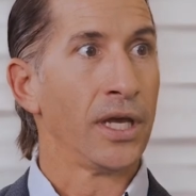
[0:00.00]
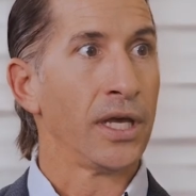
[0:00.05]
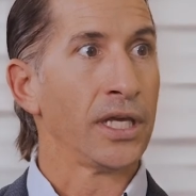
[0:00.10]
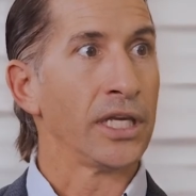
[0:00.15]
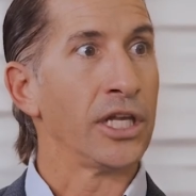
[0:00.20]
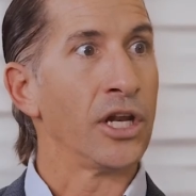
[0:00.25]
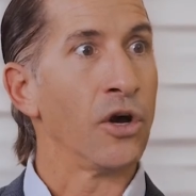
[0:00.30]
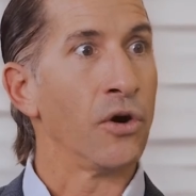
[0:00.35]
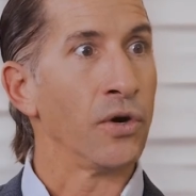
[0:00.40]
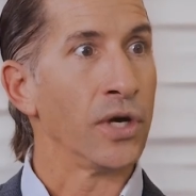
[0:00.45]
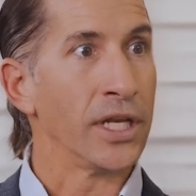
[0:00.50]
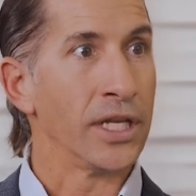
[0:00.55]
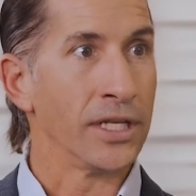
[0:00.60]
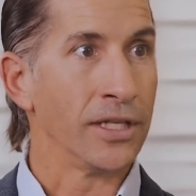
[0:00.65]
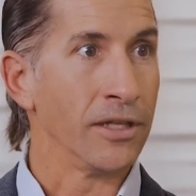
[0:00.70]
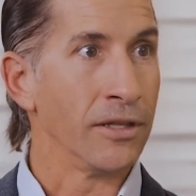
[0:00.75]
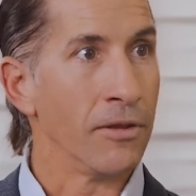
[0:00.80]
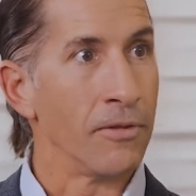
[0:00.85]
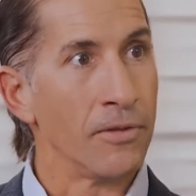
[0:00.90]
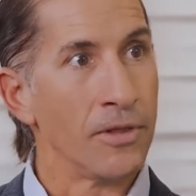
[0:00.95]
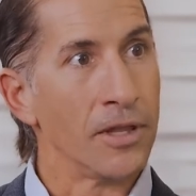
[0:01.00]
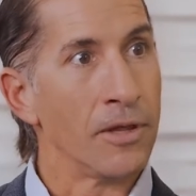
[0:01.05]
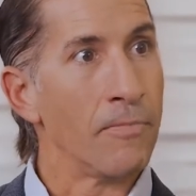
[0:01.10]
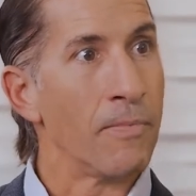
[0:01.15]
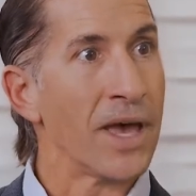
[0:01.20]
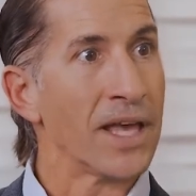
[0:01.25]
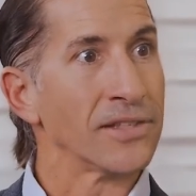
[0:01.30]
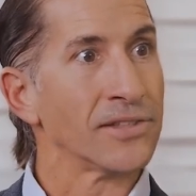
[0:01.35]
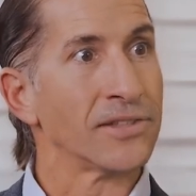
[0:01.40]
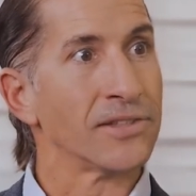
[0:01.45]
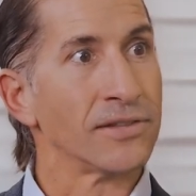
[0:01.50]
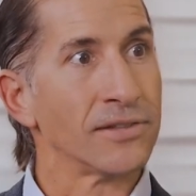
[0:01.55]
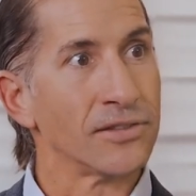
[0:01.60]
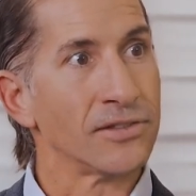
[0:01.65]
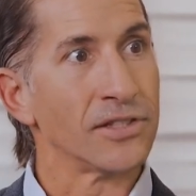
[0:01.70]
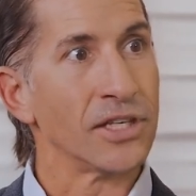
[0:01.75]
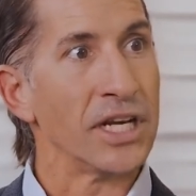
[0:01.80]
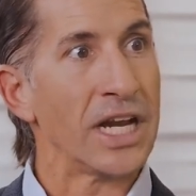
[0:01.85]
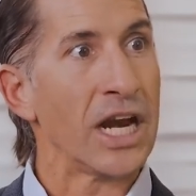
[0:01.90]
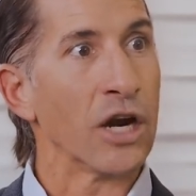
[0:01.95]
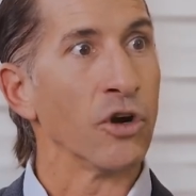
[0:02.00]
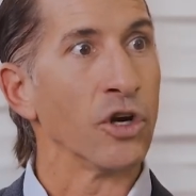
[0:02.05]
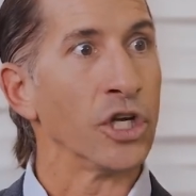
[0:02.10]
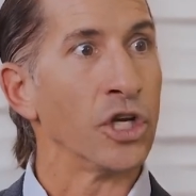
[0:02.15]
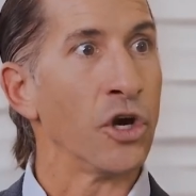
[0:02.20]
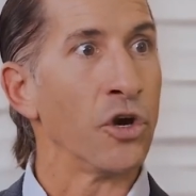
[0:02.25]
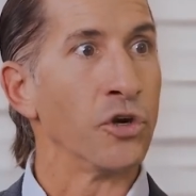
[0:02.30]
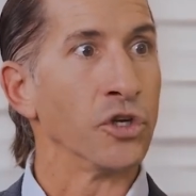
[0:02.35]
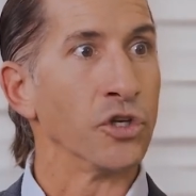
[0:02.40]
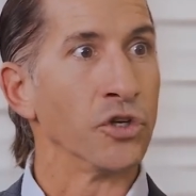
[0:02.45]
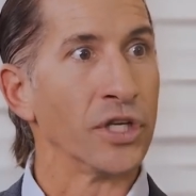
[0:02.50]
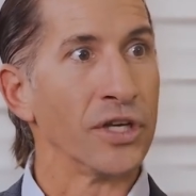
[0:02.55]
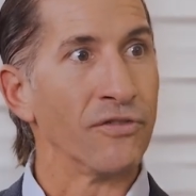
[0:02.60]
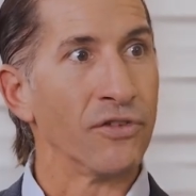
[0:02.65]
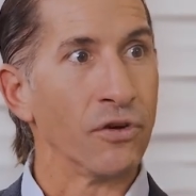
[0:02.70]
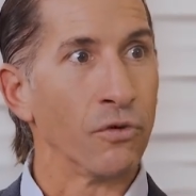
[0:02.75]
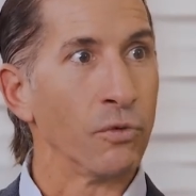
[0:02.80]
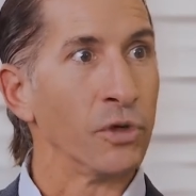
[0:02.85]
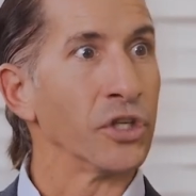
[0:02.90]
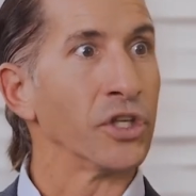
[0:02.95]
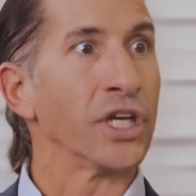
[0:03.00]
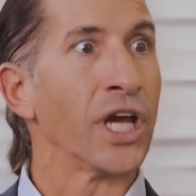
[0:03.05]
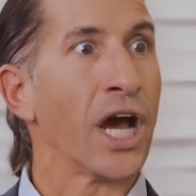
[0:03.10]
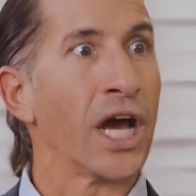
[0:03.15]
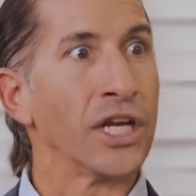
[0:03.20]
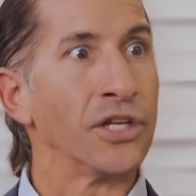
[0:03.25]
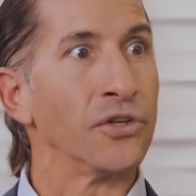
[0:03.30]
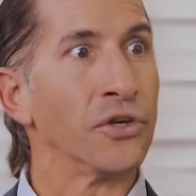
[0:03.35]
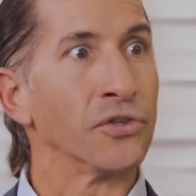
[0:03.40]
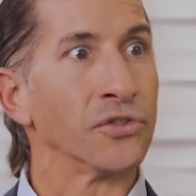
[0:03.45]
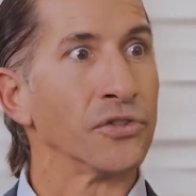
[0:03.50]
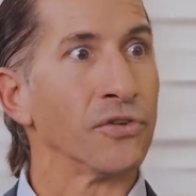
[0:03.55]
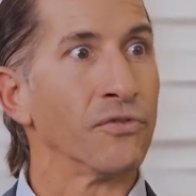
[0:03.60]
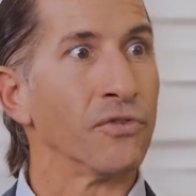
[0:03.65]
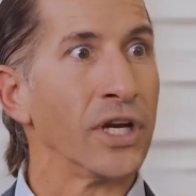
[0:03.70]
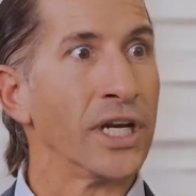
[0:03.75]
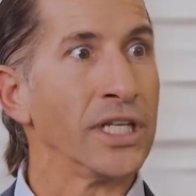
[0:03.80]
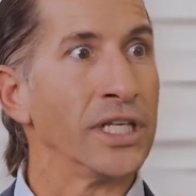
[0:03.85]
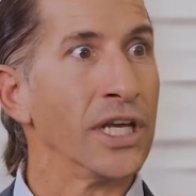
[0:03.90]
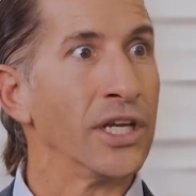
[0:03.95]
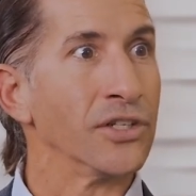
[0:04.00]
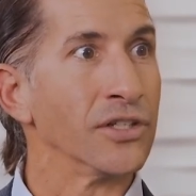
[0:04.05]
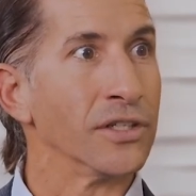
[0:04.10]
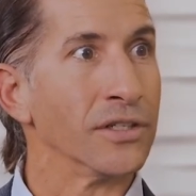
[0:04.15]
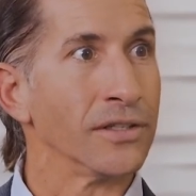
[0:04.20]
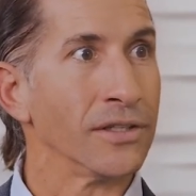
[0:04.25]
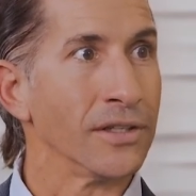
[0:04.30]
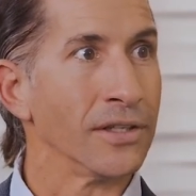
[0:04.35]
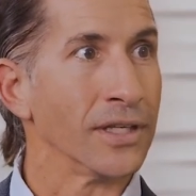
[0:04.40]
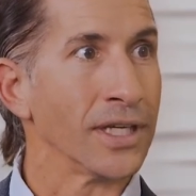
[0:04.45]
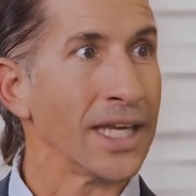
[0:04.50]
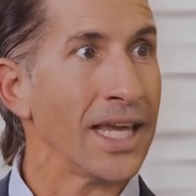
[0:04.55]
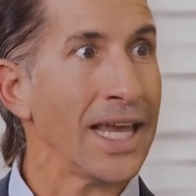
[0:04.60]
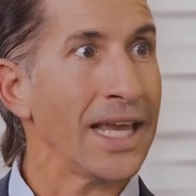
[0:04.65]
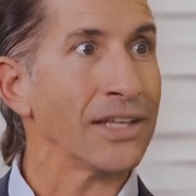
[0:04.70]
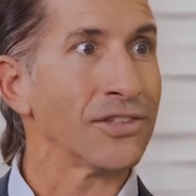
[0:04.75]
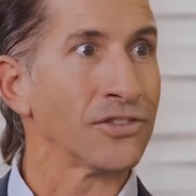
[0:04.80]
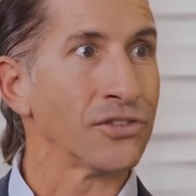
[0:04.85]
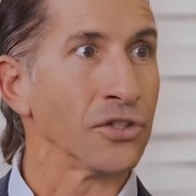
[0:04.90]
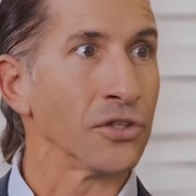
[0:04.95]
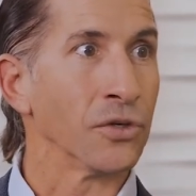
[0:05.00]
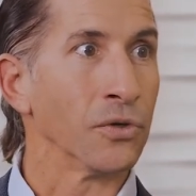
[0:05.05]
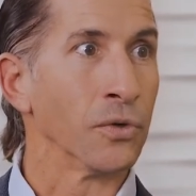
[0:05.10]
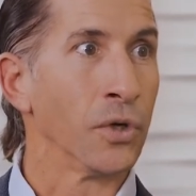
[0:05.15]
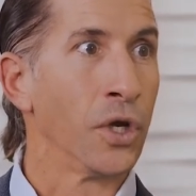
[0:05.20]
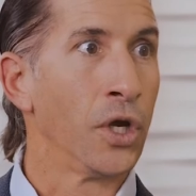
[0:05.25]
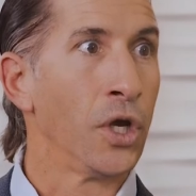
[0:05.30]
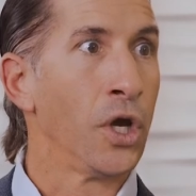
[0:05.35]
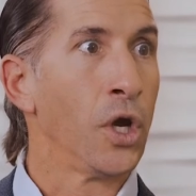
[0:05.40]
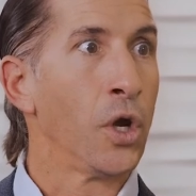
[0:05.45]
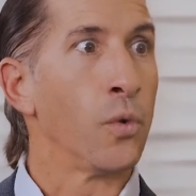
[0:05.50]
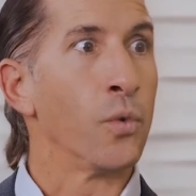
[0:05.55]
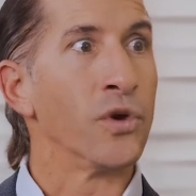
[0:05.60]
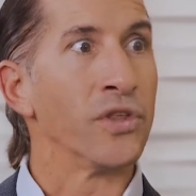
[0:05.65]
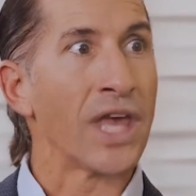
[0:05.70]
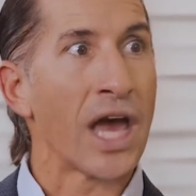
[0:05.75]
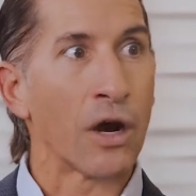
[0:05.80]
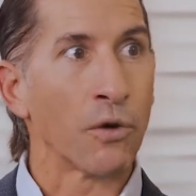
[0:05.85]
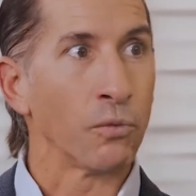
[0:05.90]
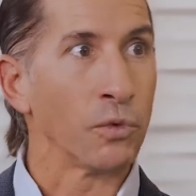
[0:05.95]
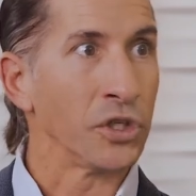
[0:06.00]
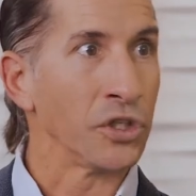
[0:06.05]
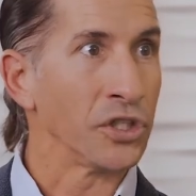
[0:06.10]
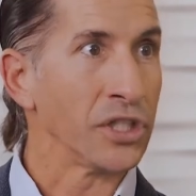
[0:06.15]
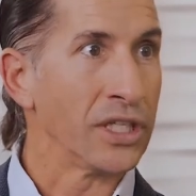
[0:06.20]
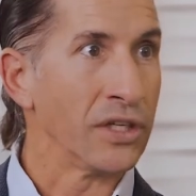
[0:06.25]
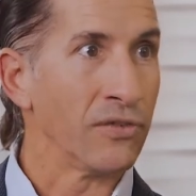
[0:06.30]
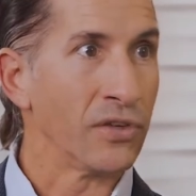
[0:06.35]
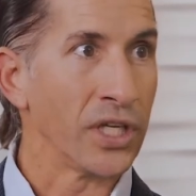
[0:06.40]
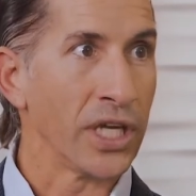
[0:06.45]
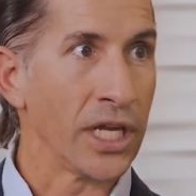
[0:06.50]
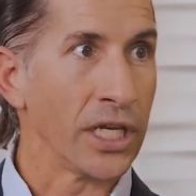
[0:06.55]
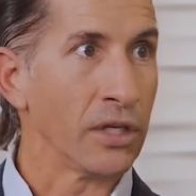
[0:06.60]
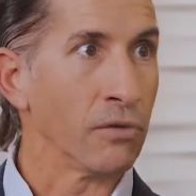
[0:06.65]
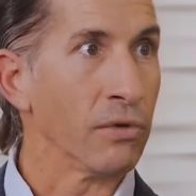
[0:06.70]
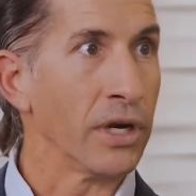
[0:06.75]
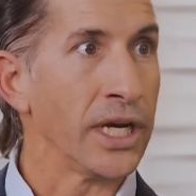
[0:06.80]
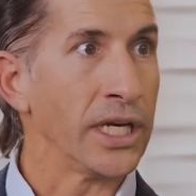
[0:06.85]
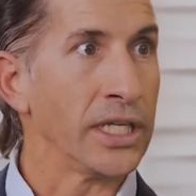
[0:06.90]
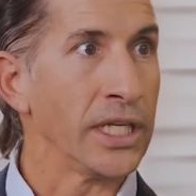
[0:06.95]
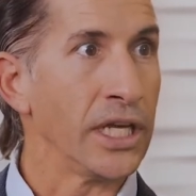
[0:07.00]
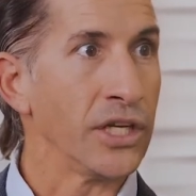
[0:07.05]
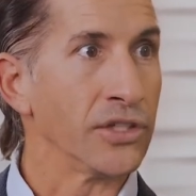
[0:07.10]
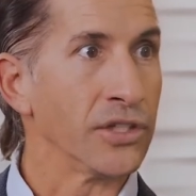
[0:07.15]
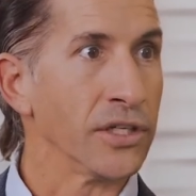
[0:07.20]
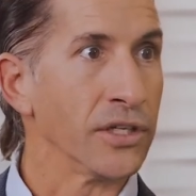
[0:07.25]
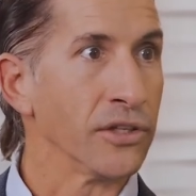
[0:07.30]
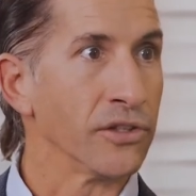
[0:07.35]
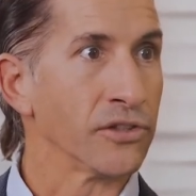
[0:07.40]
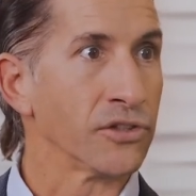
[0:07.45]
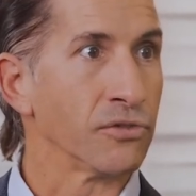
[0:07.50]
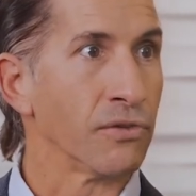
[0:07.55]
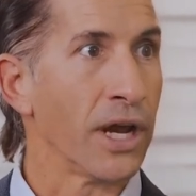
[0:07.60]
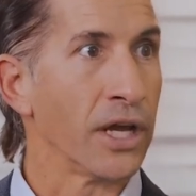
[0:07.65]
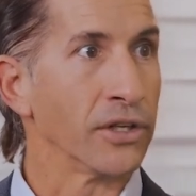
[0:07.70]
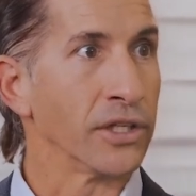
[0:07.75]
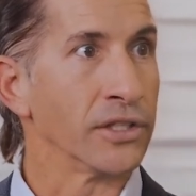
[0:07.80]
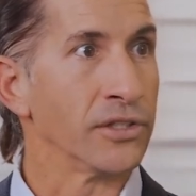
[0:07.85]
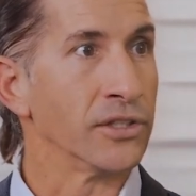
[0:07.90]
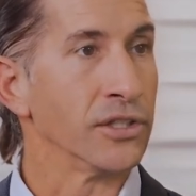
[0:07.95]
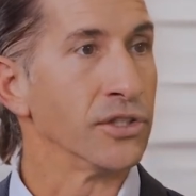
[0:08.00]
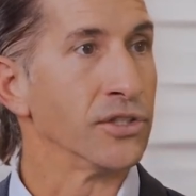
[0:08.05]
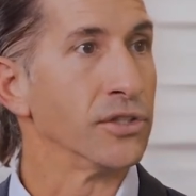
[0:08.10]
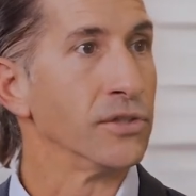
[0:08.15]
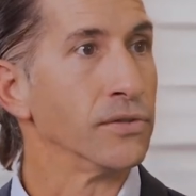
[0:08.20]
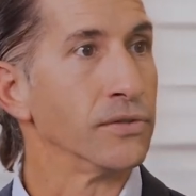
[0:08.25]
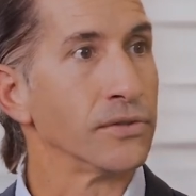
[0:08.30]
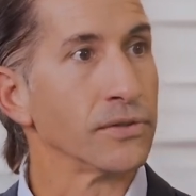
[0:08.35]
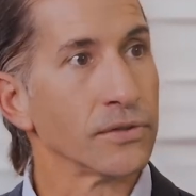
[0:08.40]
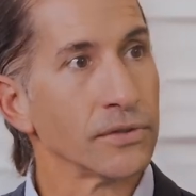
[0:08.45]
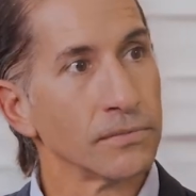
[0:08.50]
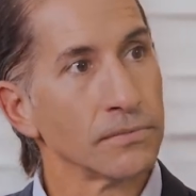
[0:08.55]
you know and in the, the best scenario you're giving a really high dose of radiation to the cancer without really giving any radiation to the surrounding tissues